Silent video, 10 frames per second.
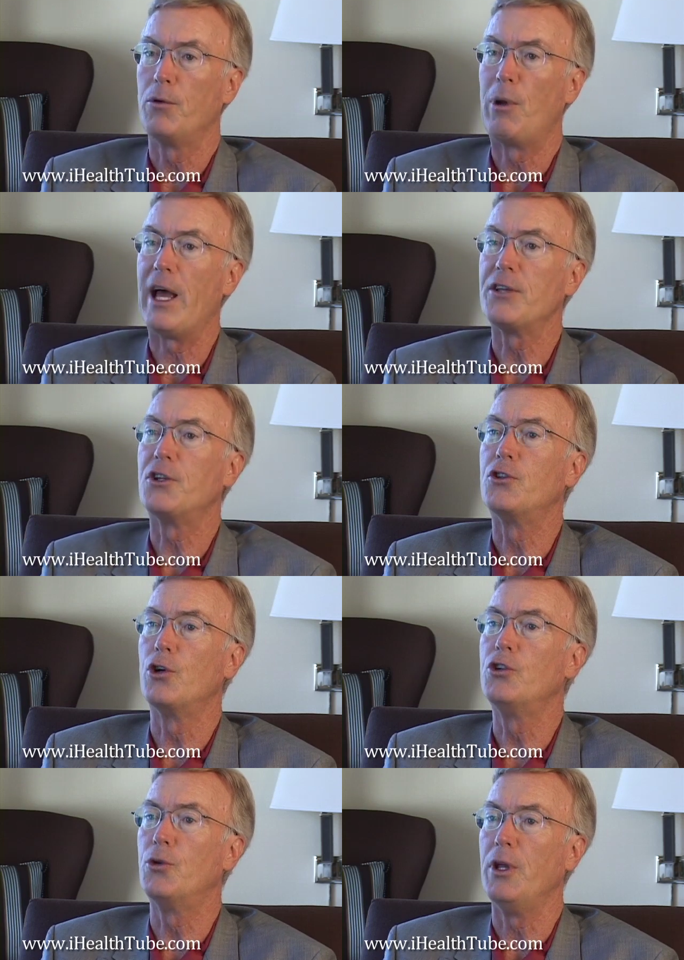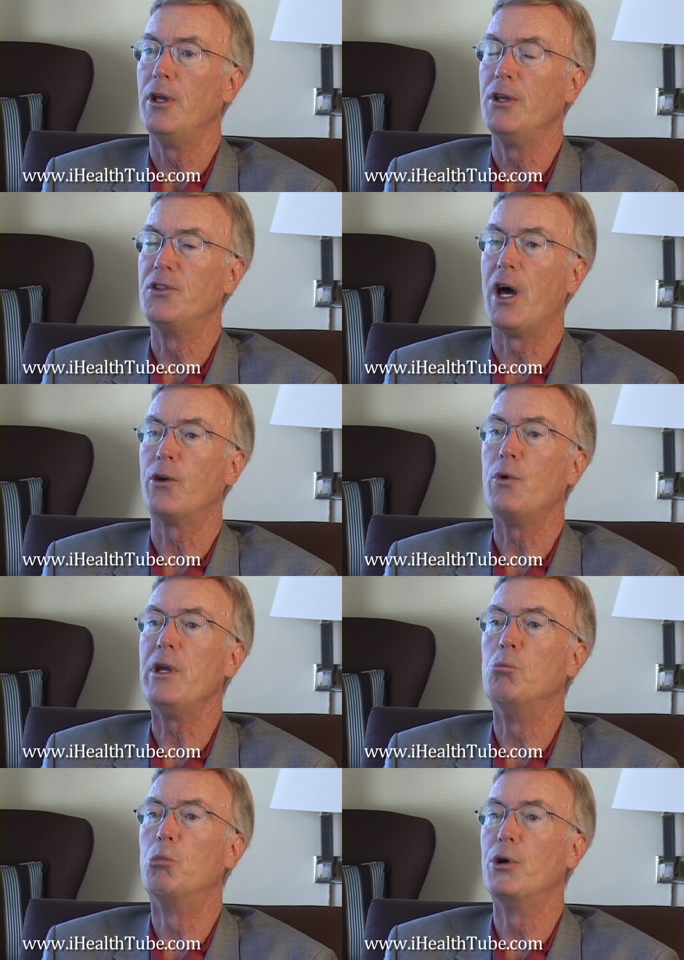plastic surgery is not
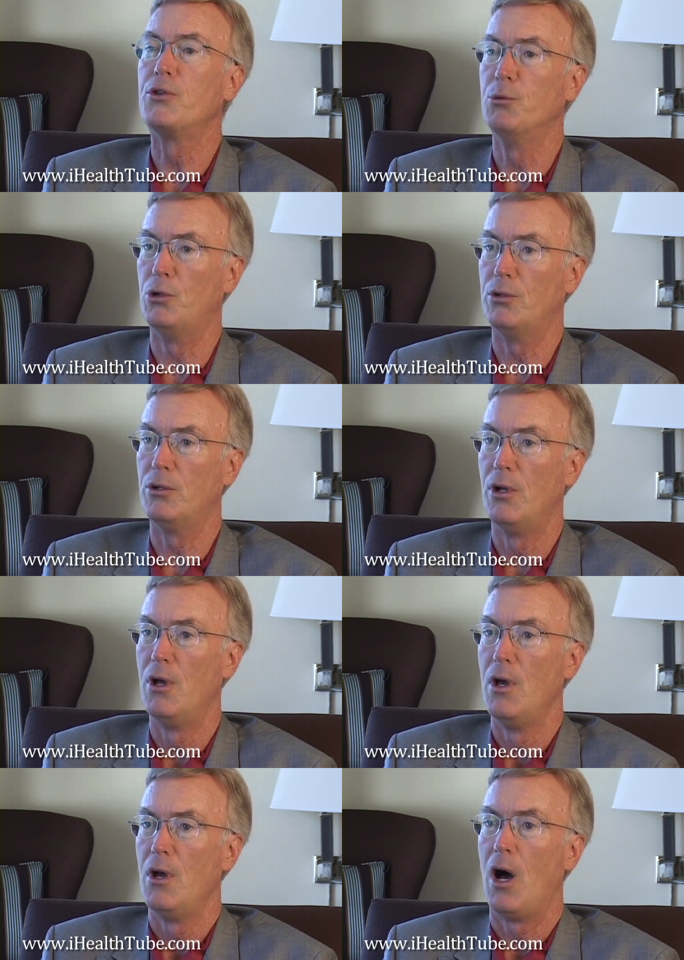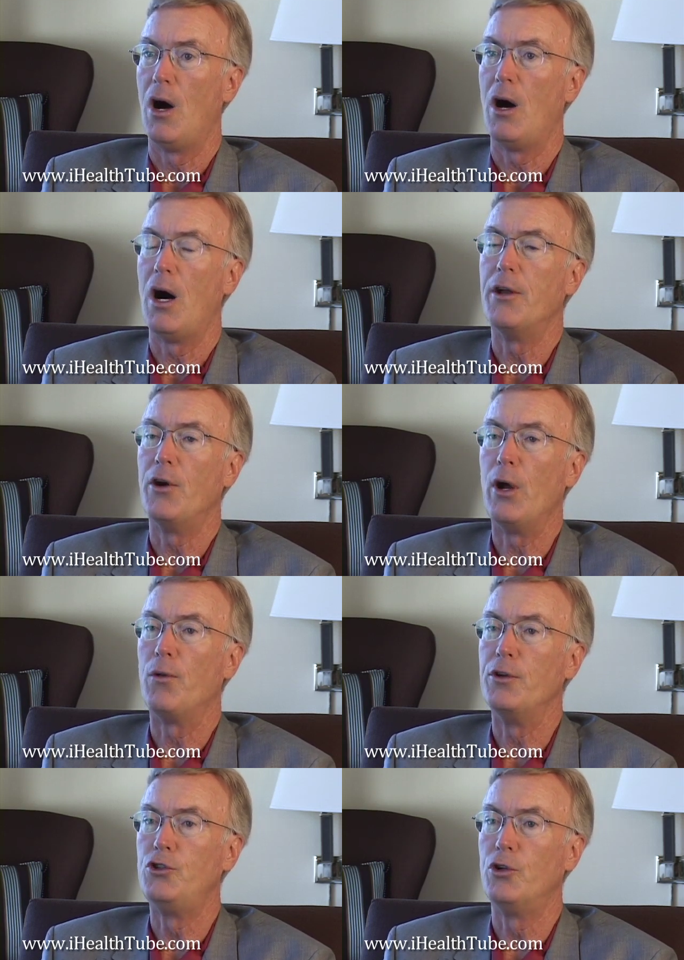reimbursable under
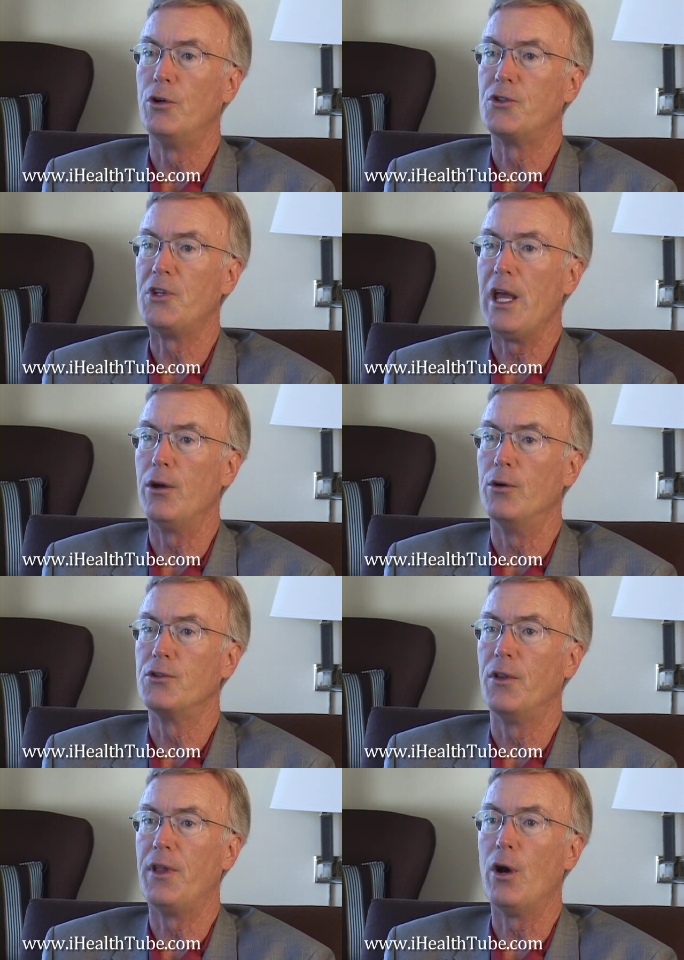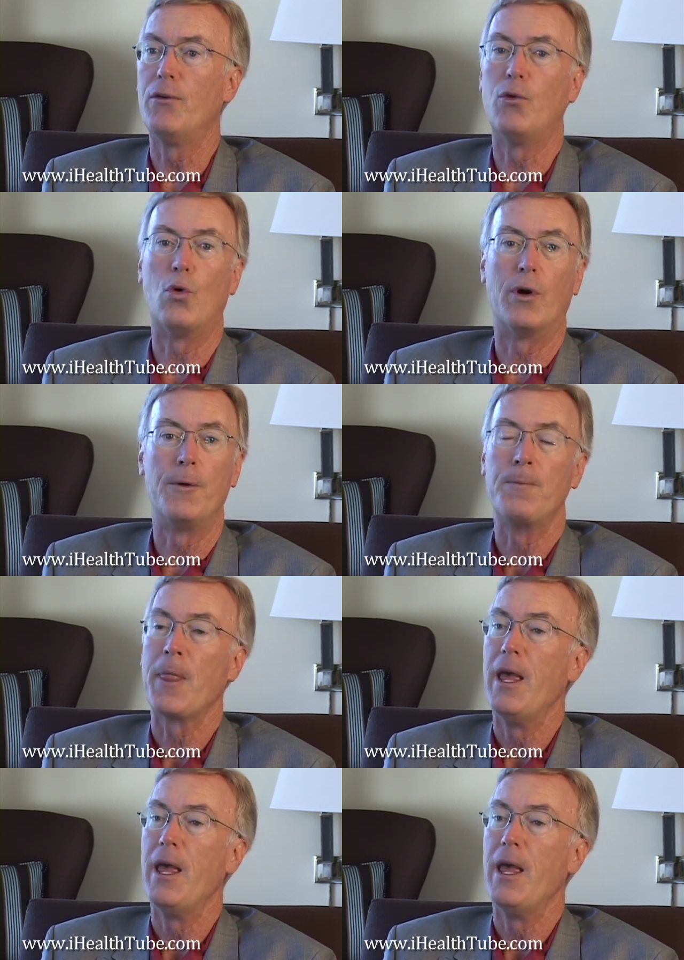health insurance standards. And therefore,